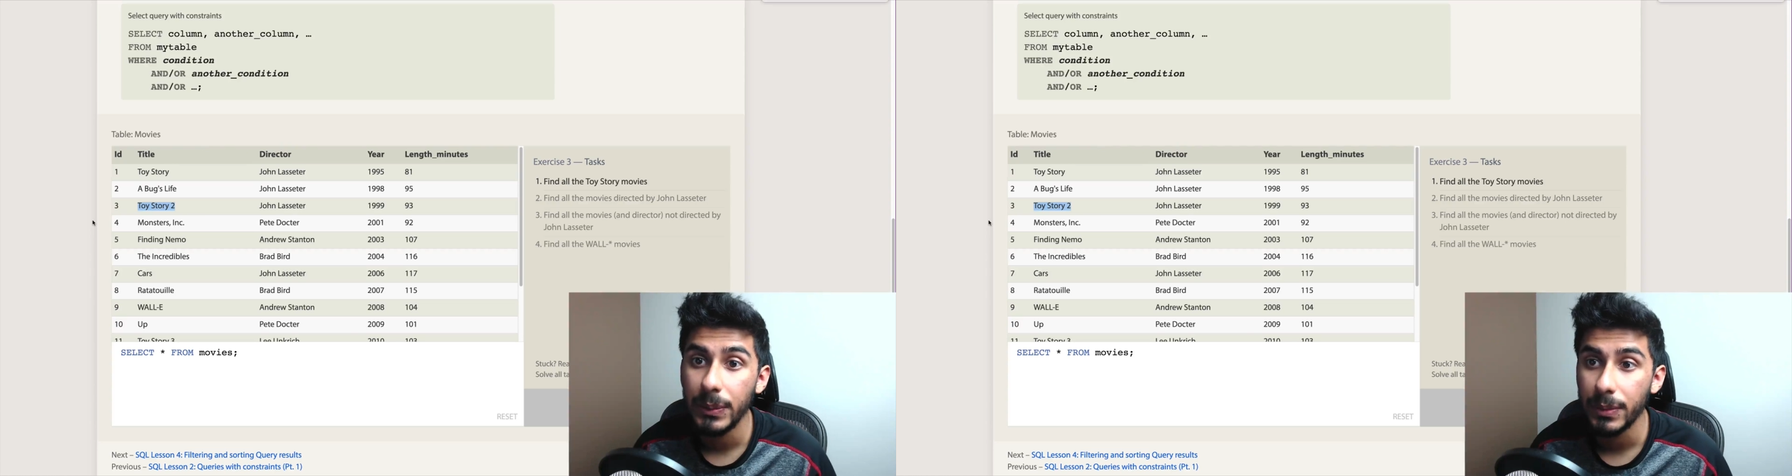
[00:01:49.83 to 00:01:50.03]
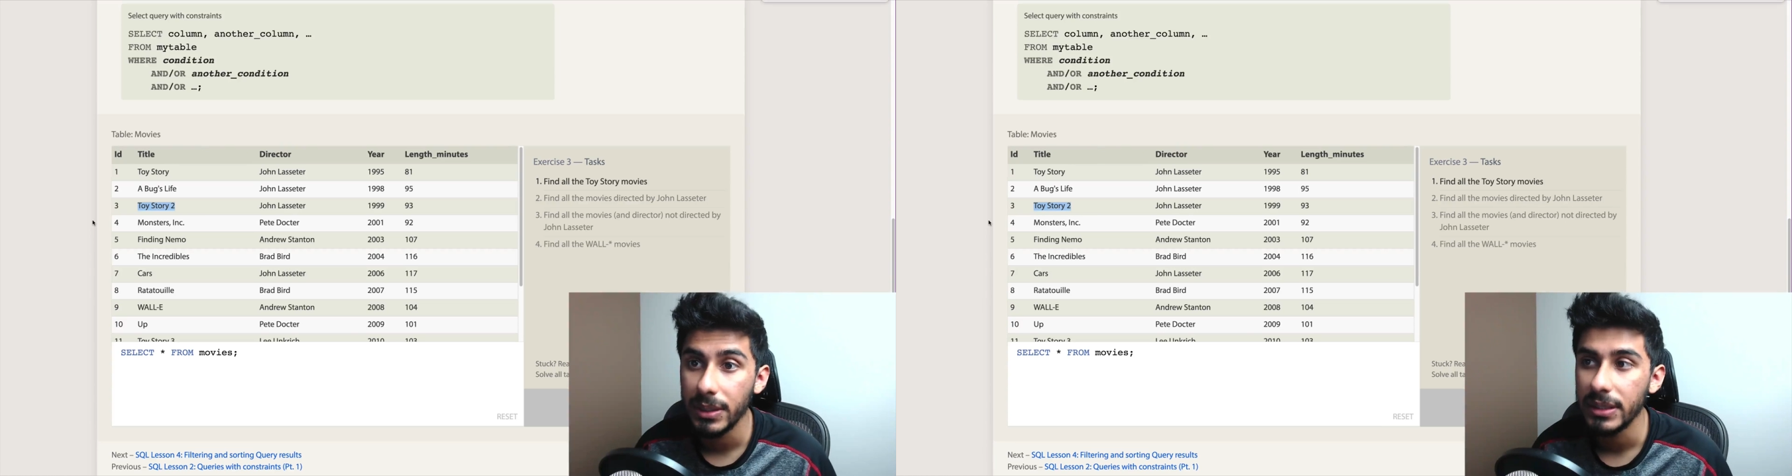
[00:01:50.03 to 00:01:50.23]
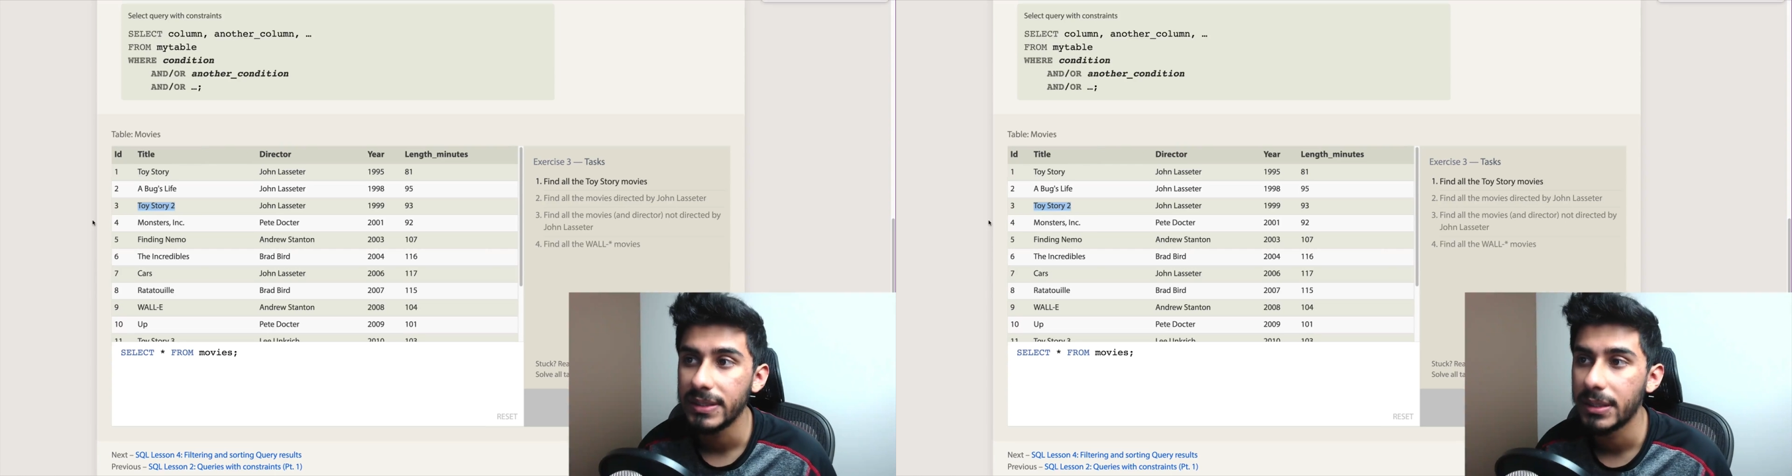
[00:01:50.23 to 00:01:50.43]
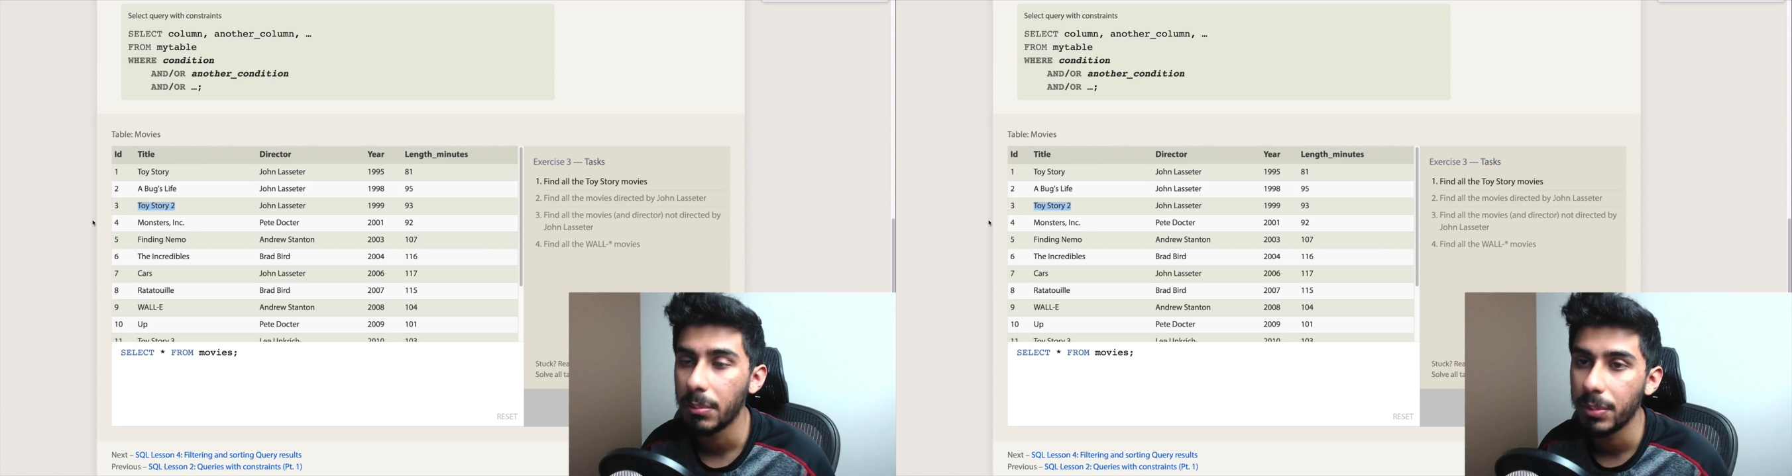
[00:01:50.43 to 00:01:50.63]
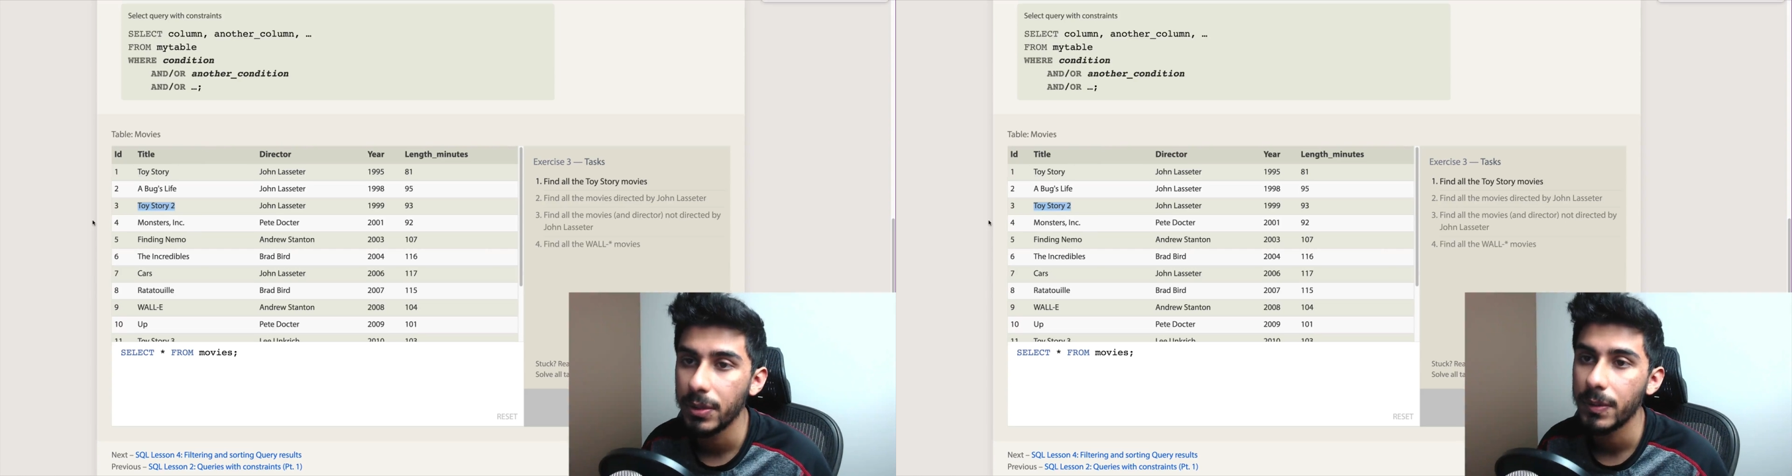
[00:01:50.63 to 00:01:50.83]
really
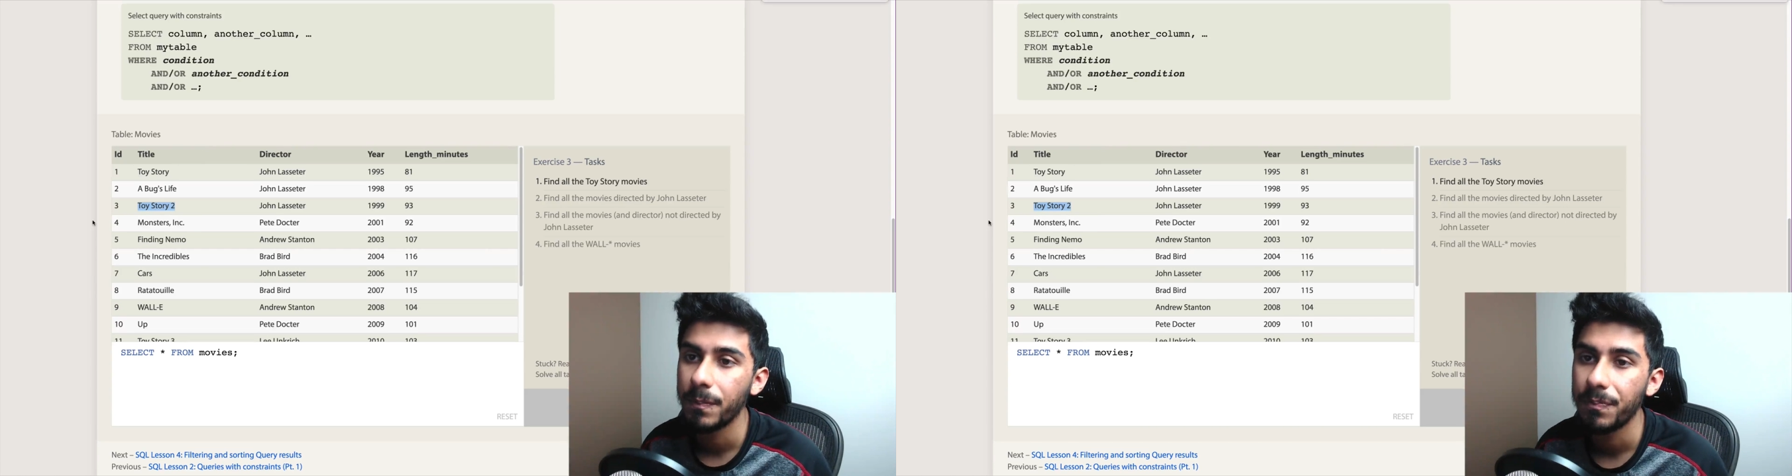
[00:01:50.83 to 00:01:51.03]
simple.